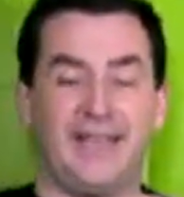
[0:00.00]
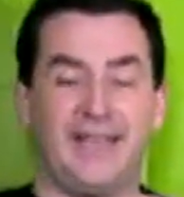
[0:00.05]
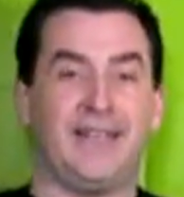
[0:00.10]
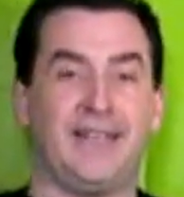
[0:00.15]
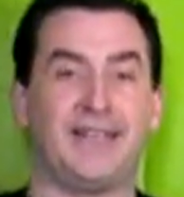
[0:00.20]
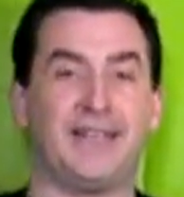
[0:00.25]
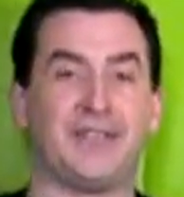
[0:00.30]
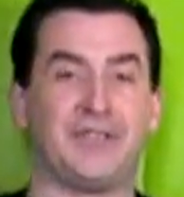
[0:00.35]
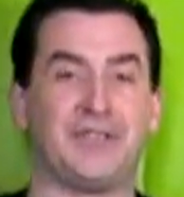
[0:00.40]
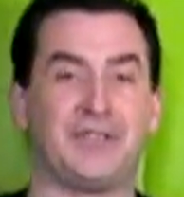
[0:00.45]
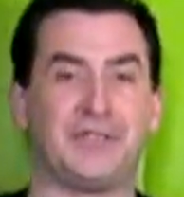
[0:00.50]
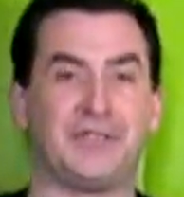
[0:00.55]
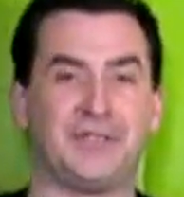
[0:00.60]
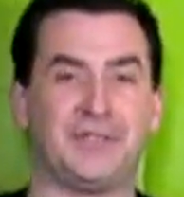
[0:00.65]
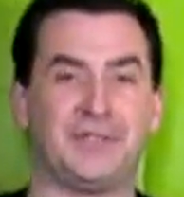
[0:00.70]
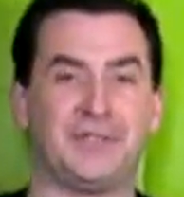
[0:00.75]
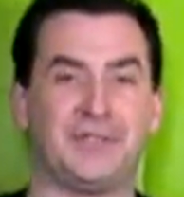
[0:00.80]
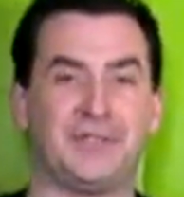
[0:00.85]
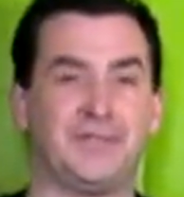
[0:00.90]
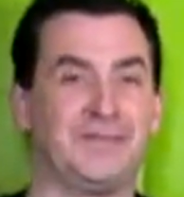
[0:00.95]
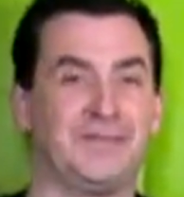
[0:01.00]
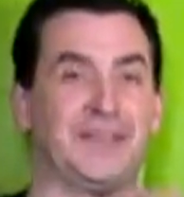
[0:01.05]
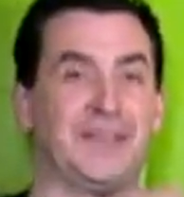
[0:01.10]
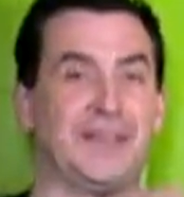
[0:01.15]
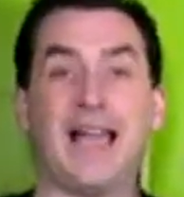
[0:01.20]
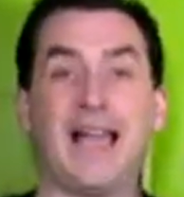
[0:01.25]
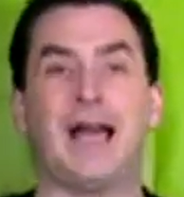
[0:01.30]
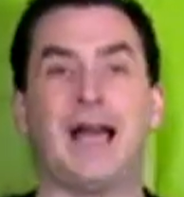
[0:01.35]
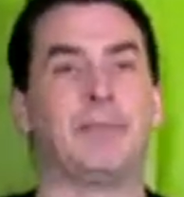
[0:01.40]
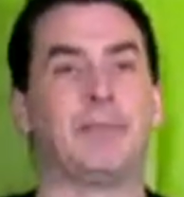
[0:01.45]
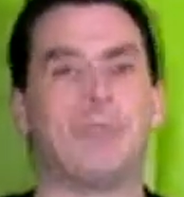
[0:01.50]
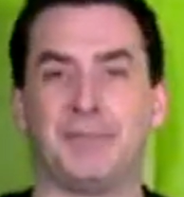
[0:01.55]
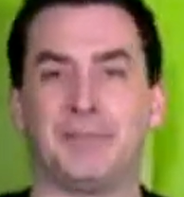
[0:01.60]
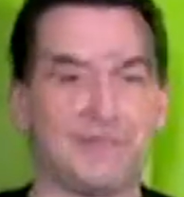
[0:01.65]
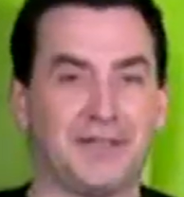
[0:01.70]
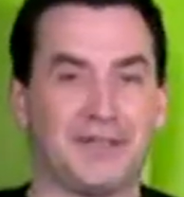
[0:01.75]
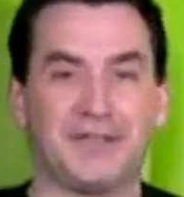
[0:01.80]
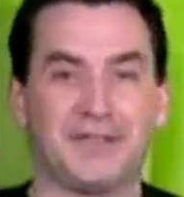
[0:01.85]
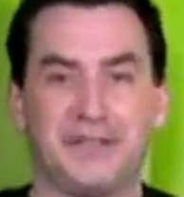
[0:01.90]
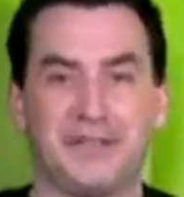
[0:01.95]
It's the comic
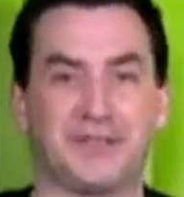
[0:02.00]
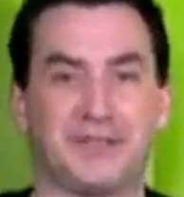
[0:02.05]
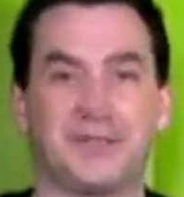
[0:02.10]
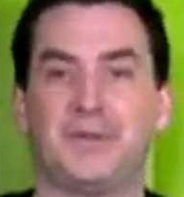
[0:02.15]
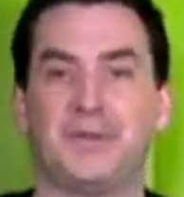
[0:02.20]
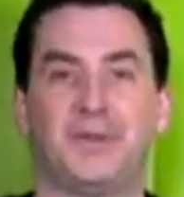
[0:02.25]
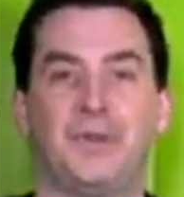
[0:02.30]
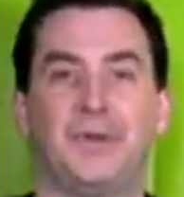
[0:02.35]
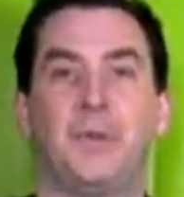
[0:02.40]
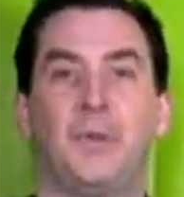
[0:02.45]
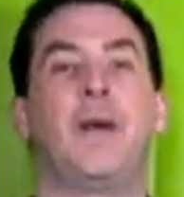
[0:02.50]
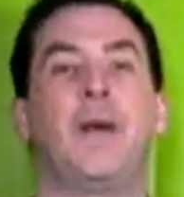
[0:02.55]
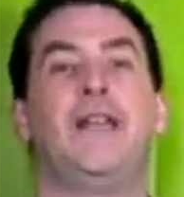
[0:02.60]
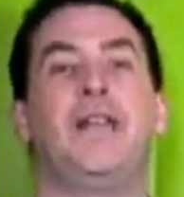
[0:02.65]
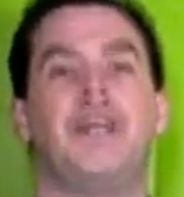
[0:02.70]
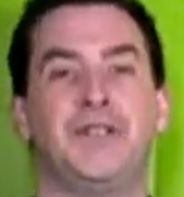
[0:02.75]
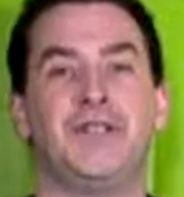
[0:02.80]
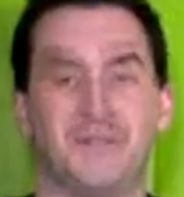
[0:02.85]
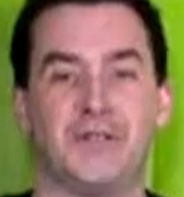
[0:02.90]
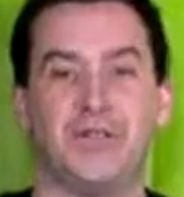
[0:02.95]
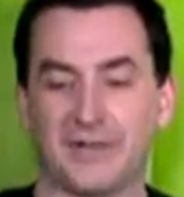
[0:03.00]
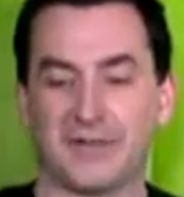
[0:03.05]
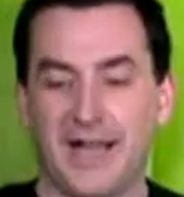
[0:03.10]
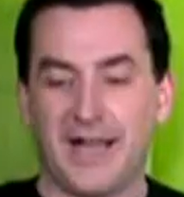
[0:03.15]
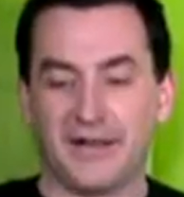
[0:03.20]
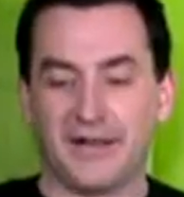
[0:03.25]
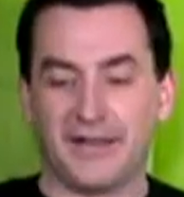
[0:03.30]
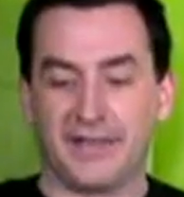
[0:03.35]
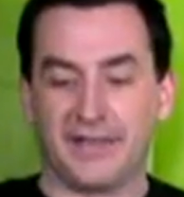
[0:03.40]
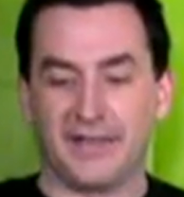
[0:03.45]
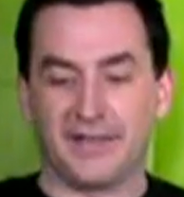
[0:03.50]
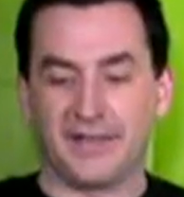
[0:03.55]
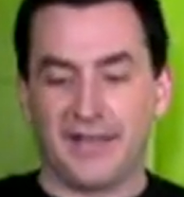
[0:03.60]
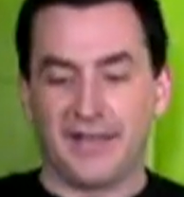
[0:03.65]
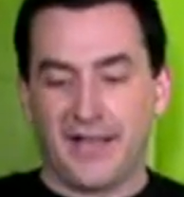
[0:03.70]
book is just way too crowded.